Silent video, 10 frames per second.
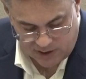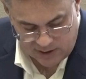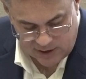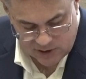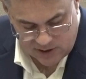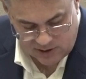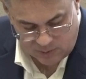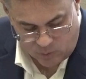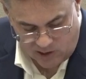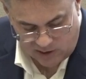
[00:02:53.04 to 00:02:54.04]
condition,
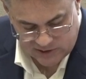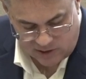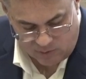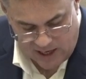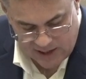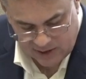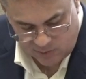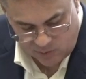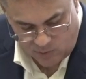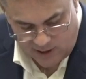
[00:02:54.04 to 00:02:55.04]
and walls are rotting
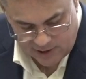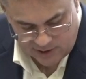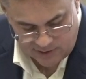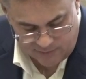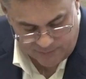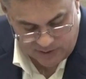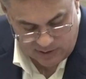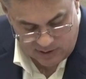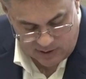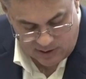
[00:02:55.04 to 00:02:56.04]
with water
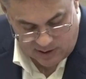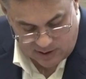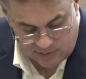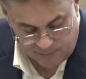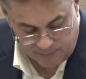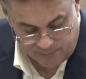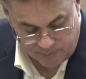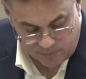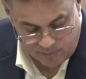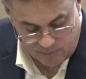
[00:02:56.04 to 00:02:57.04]
um,
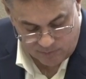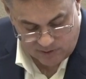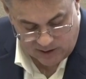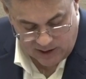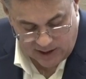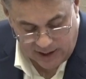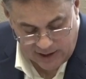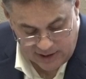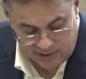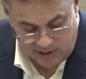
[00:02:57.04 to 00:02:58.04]

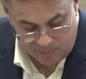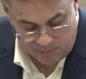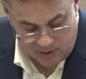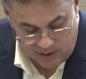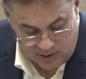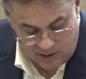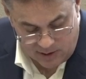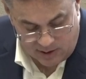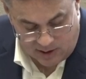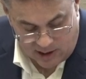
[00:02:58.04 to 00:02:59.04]
getting in them.
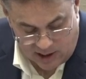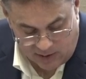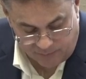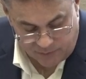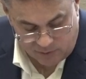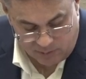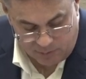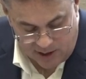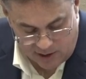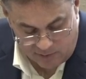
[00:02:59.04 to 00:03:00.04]
Uh, to
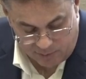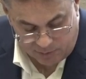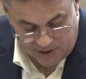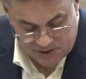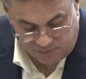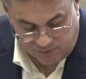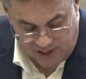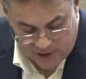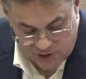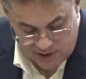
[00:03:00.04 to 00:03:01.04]
repair and replace
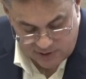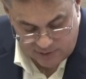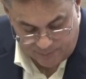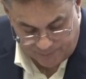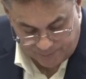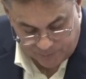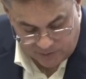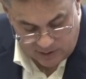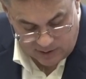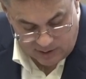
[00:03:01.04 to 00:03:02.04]
flashing,
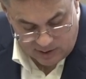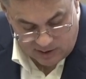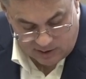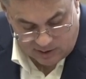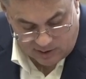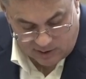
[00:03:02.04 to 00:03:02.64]
uh,